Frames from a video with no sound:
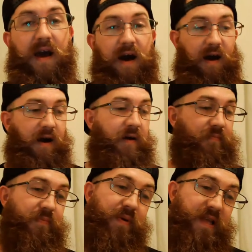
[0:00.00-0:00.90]

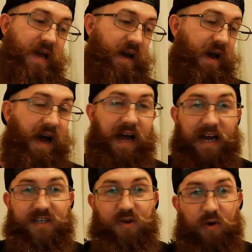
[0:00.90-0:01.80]
But yeah,
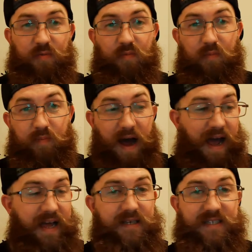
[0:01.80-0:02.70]
I
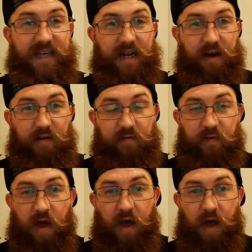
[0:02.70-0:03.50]
had a set of